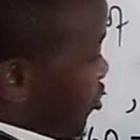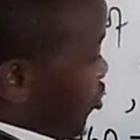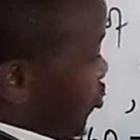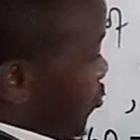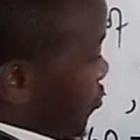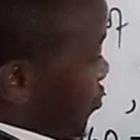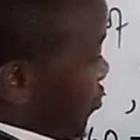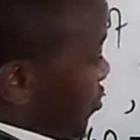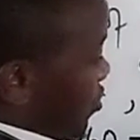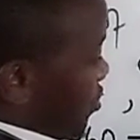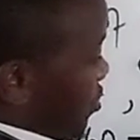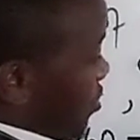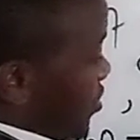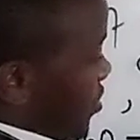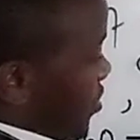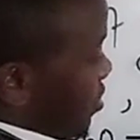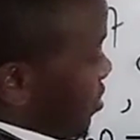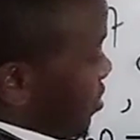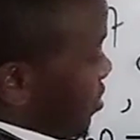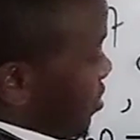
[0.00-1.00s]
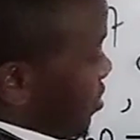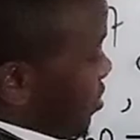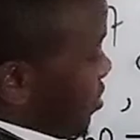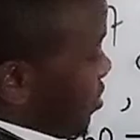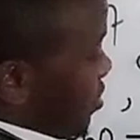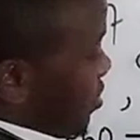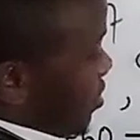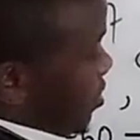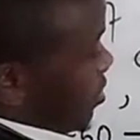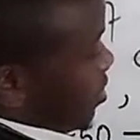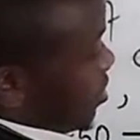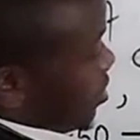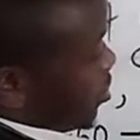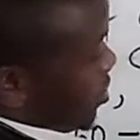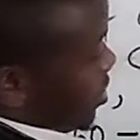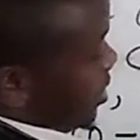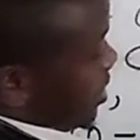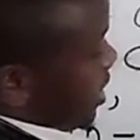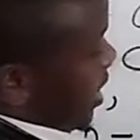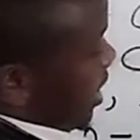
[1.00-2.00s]
joules. This is the
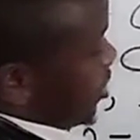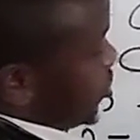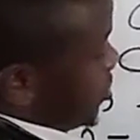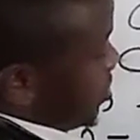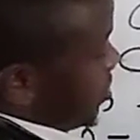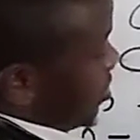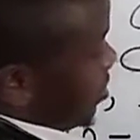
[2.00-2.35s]
energy.